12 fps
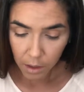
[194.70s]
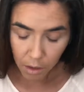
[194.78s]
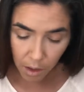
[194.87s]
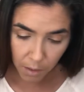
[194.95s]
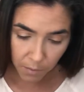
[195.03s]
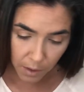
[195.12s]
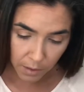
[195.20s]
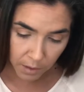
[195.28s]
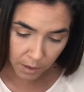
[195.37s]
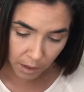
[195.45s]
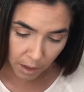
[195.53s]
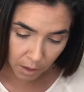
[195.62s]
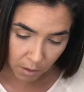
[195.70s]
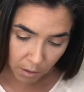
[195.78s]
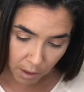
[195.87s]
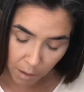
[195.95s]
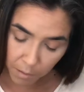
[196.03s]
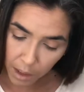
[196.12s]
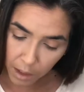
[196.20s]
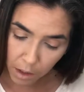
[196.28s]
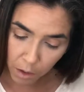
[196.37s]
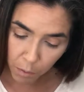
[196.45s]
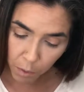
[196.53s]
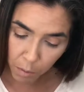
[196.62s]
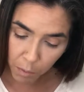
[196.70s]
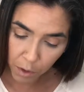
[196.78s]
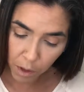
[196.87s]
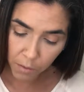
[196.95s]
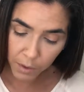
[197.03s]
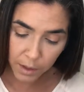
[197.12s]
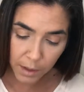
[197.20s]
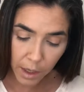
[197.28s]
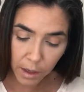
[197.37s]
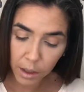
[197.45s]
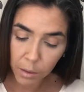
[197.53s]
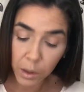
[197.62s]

you have the seal. I'm not gonna rip it off entirely